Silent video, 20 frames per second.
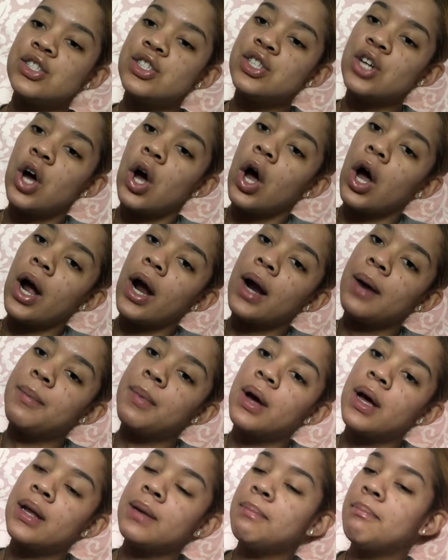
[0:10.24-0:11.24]
charm
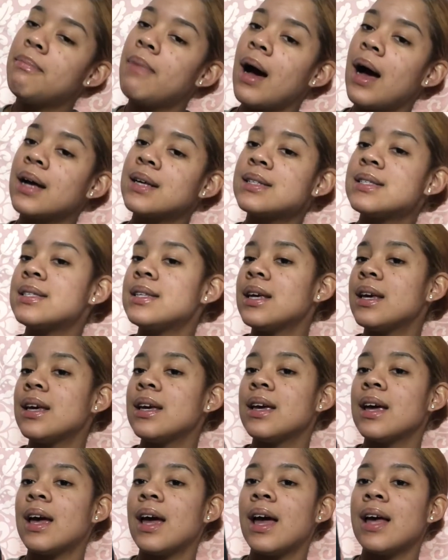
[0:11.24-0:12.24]
unboxing.
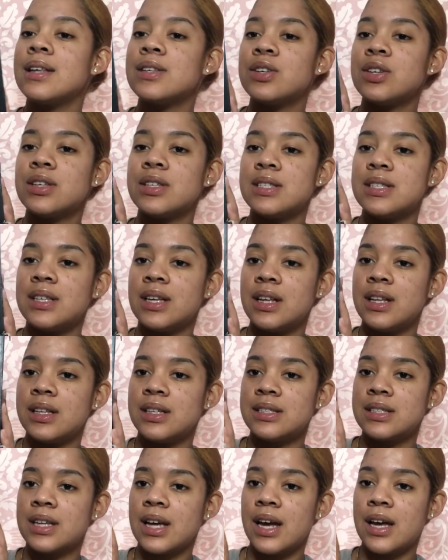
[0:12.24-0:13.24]
As you can see, it
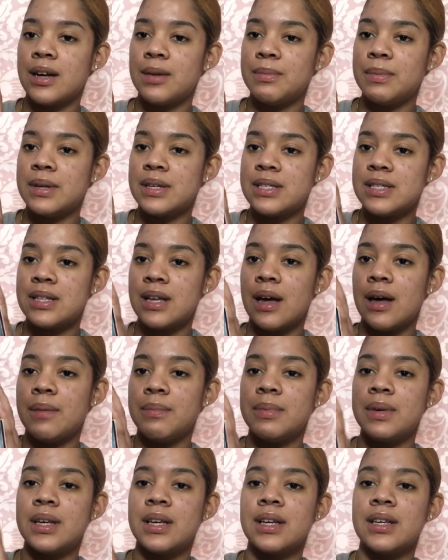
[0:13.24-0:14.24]
looks kind of messed up
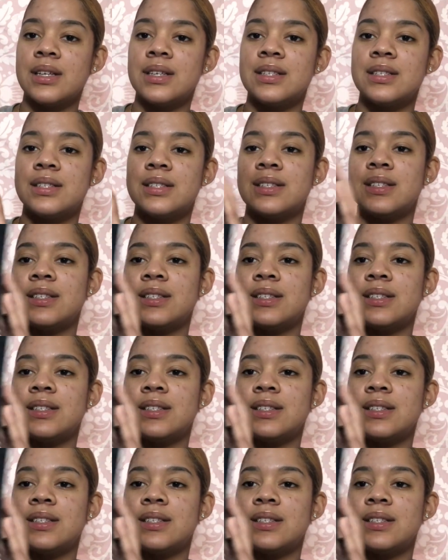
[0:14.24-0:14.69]
because